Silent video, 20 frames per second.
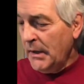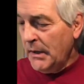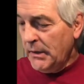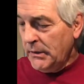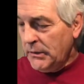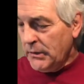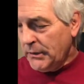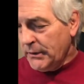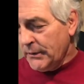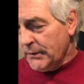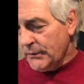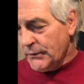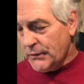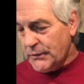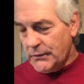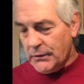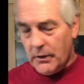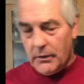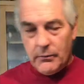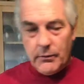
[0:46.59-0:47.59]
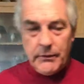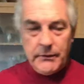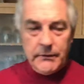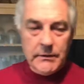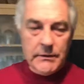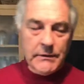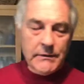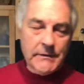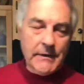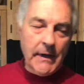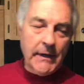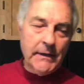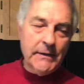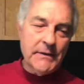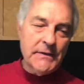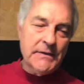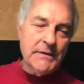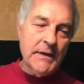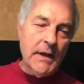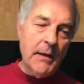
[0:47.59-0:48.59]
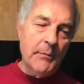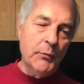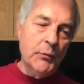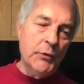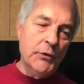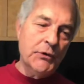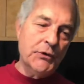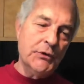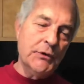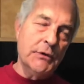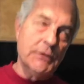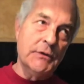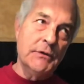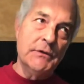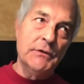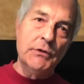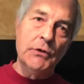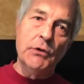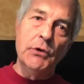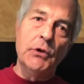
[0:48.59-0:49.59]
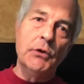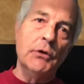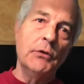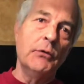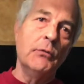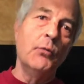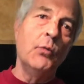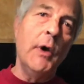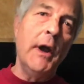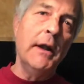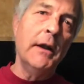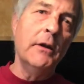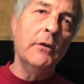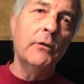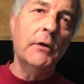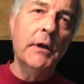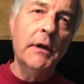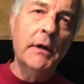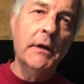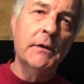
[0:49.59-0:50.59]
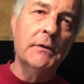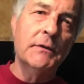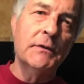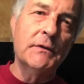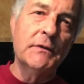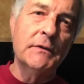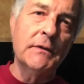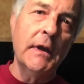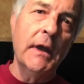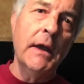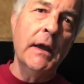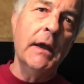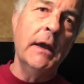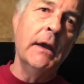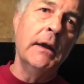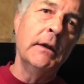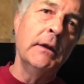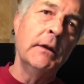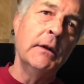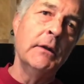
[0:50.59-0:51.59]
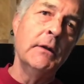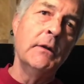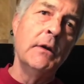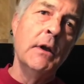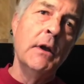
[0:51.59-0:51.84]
you can start with the second step, which is your wet ingredients and